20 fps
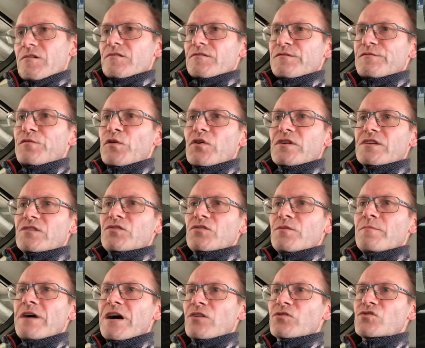
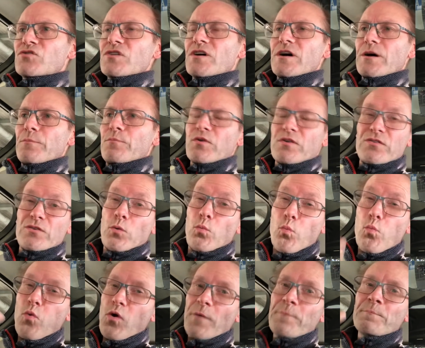42-mile trip with a
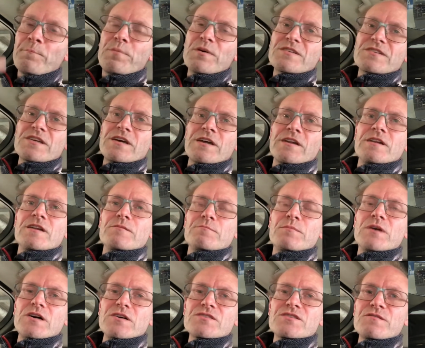1%
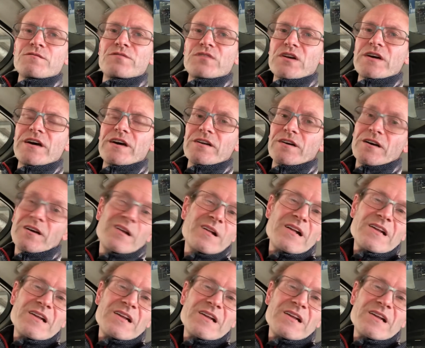margin for error.